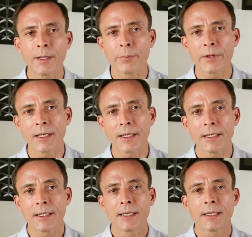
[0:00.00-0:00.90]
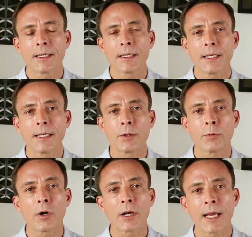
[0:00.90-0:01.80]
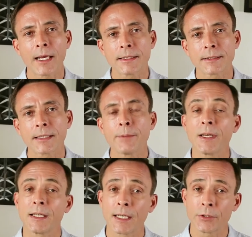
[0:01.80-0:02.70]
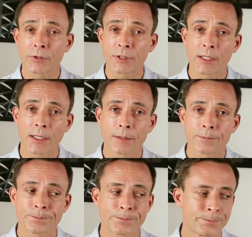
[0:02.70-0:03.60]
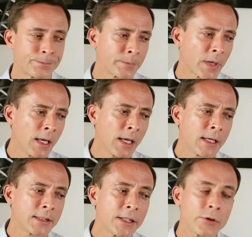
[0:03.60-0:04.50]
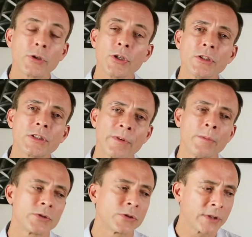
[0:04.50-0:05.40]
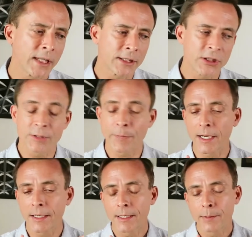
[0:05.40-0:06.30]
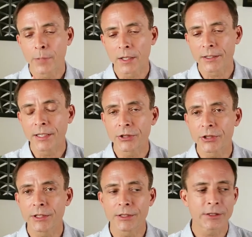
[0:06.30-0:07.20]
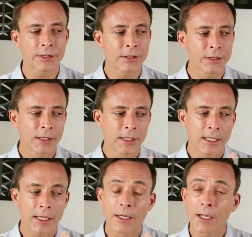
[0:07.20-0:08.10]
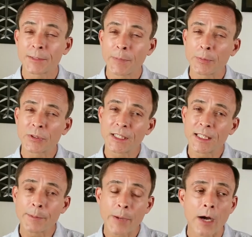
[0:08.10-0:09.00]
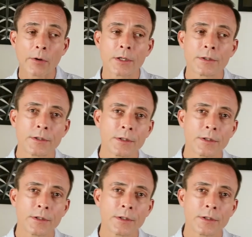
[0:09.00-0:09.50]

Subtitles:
empathy in the wrong hands can be a dangerous thing. Cynical use of emotional intelligence by politicians and as people seeking power